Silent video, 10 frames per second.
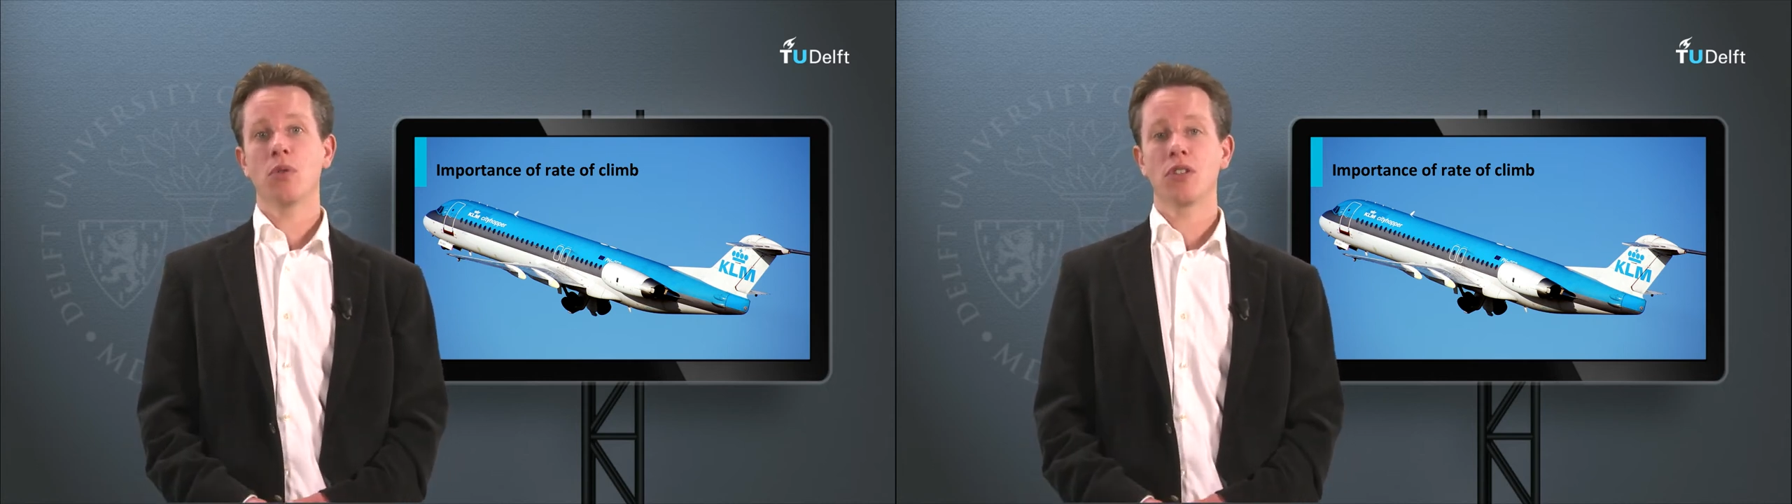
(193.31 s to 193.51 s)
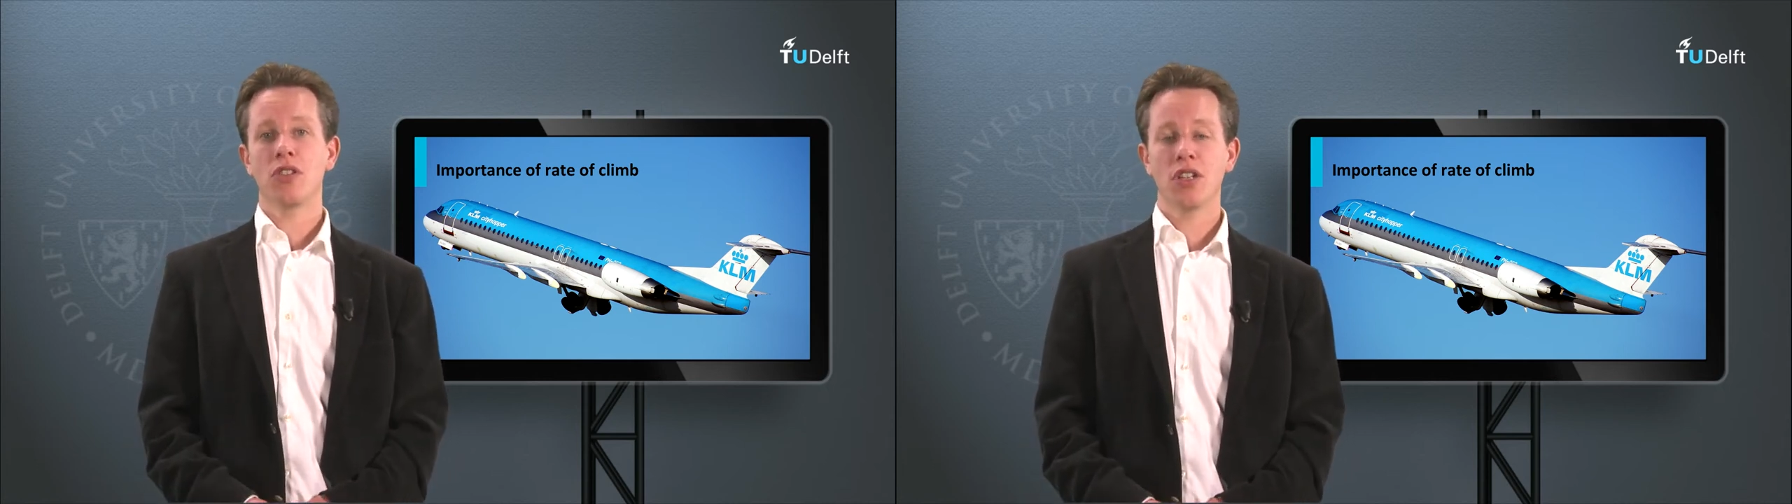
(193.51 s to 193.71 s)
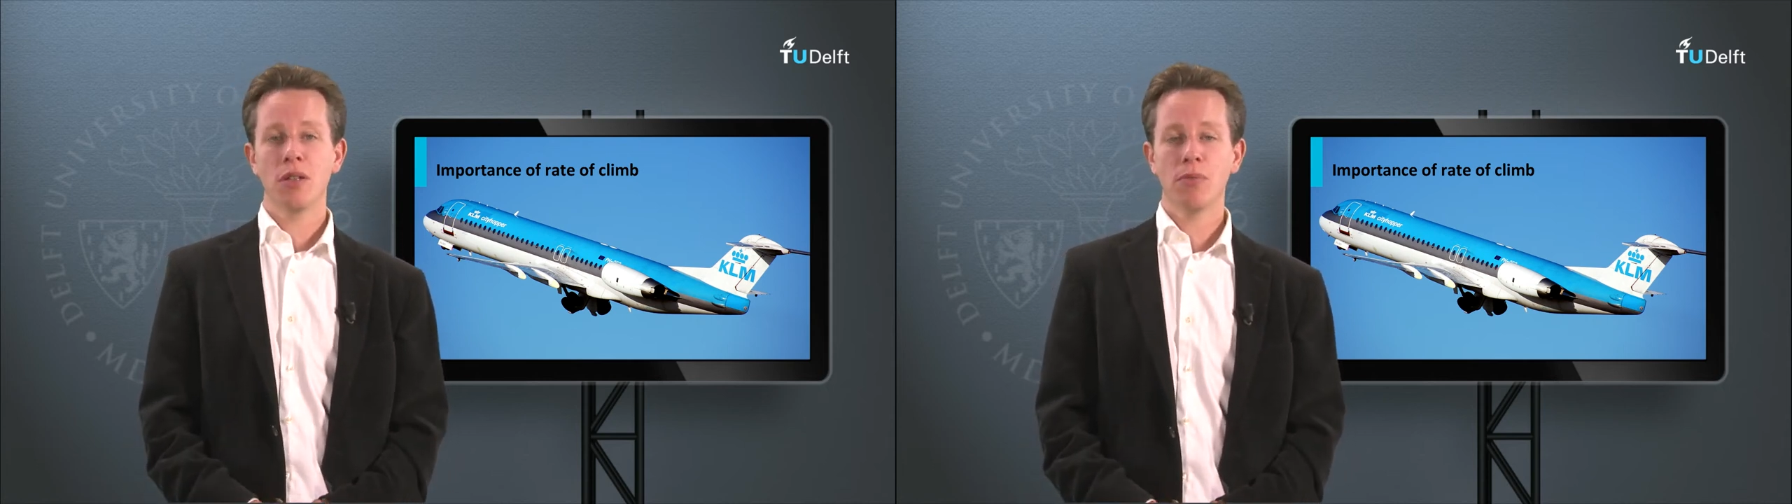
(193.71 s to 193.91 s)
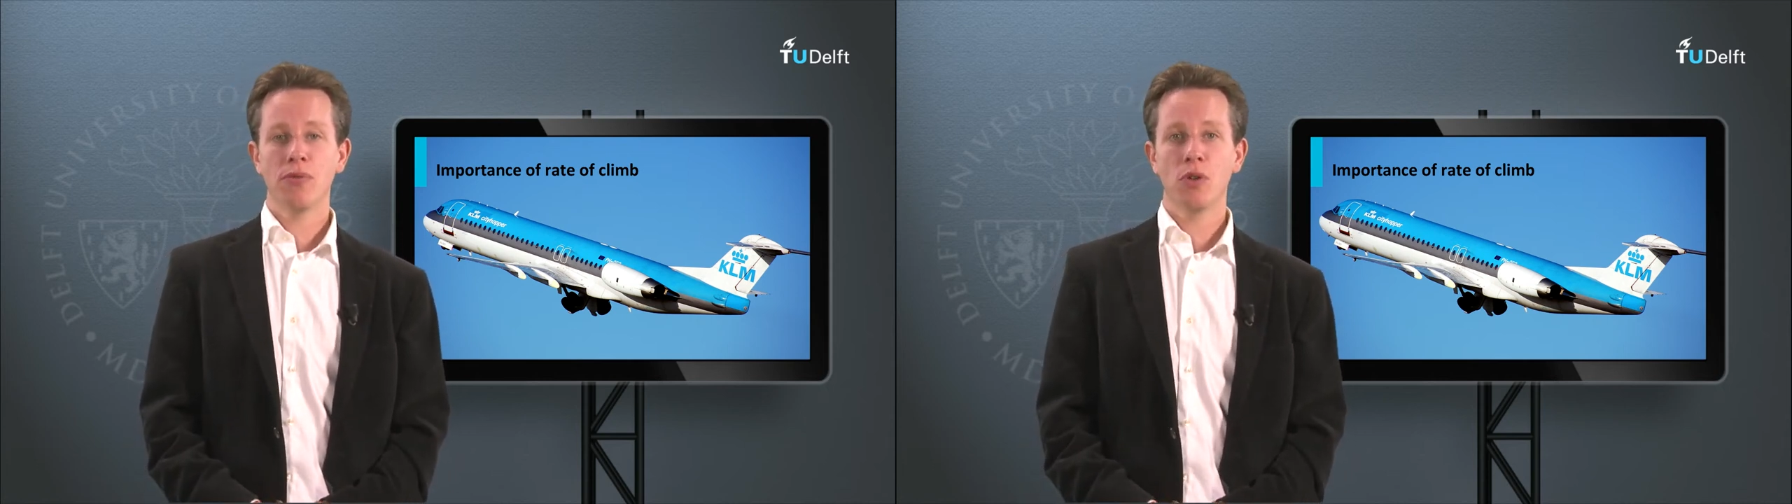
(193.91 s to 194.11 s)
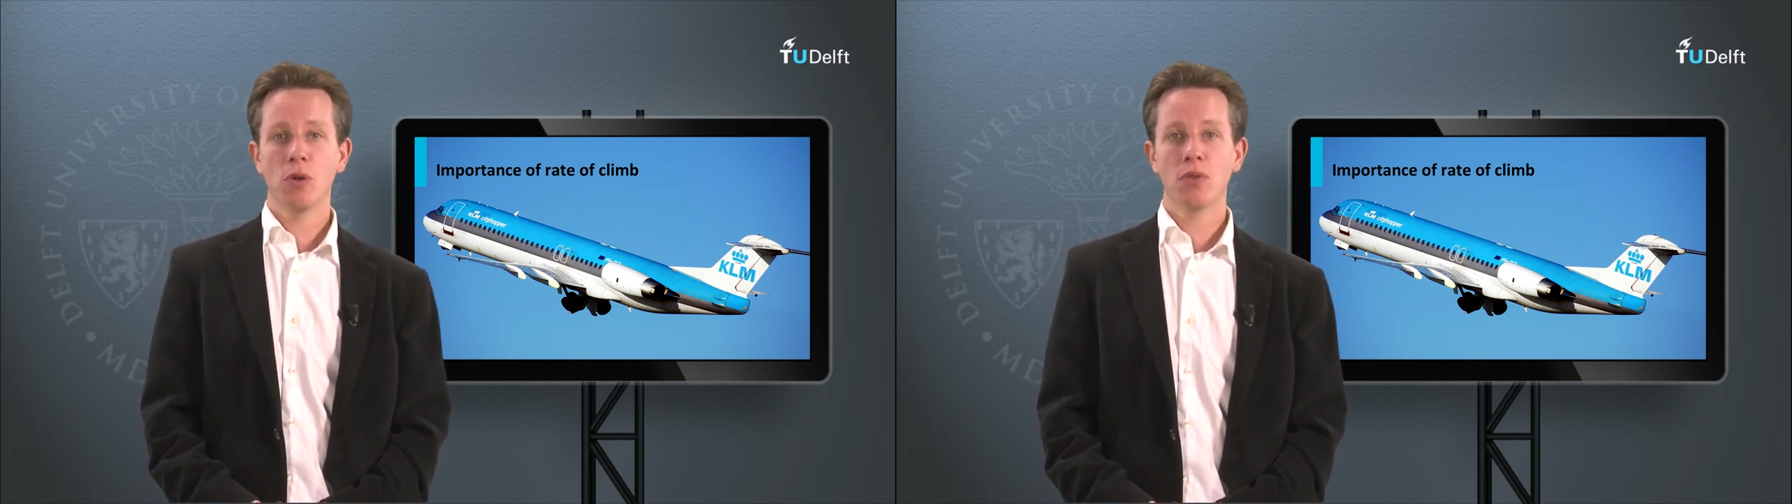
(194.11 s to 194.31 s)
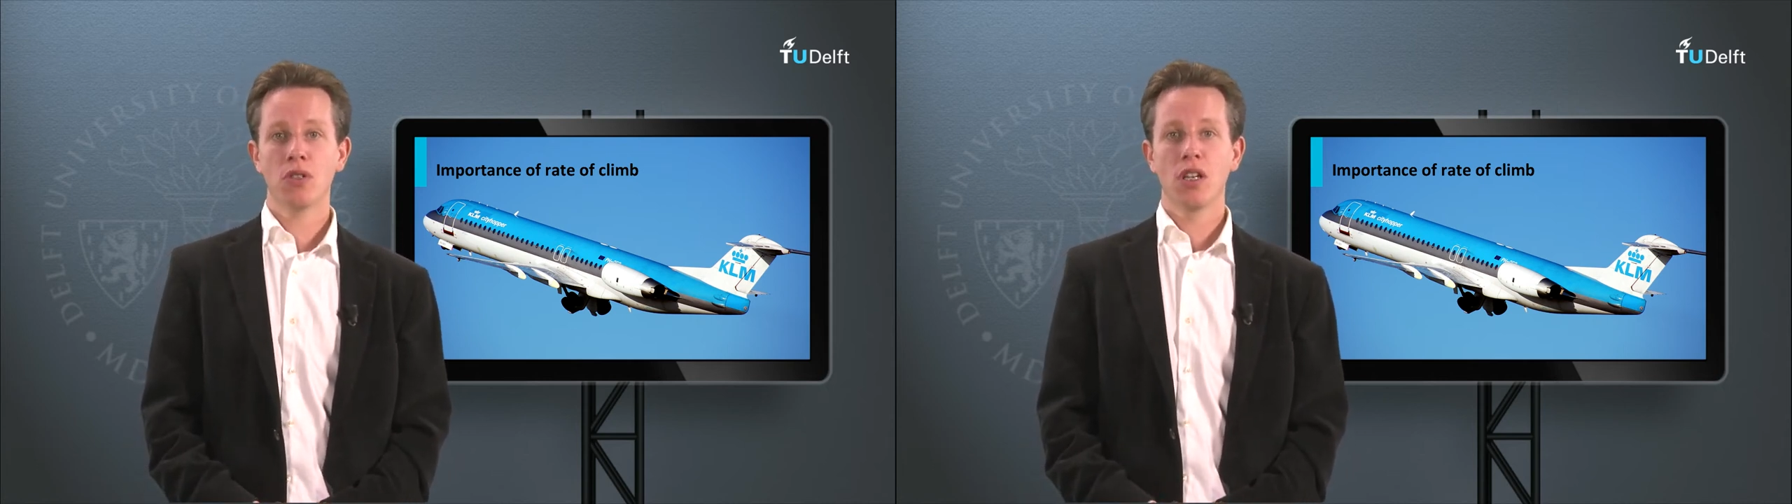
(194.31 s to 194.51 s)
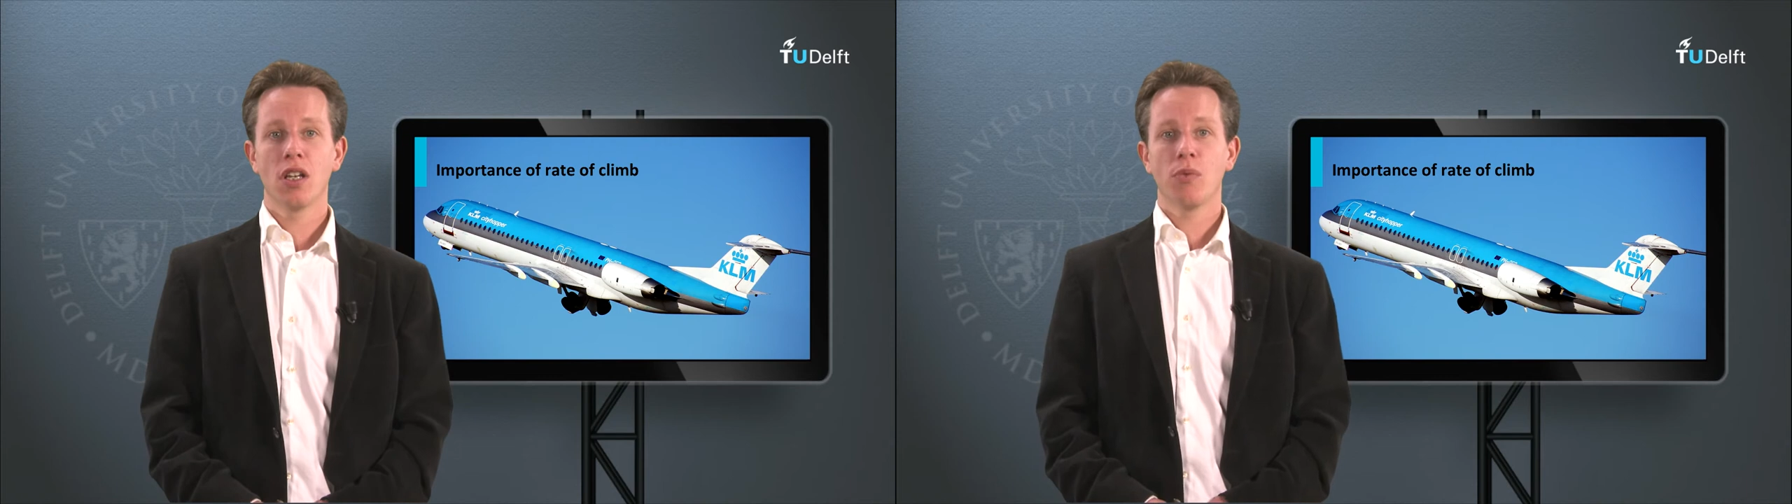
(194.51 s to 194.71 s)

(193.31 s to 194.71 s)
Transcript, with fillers: or descent performance,